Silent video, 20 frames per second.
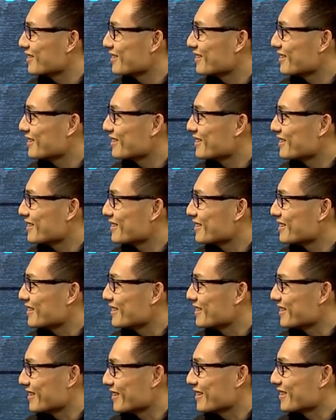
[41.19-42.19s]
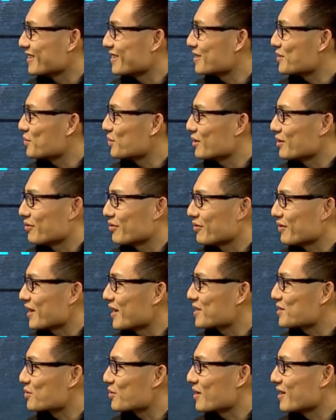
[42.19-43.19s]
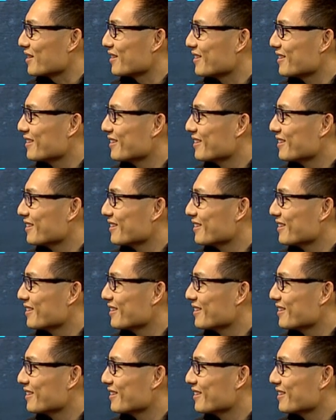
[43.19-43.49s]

Really? Yeah, it's been a fast ride.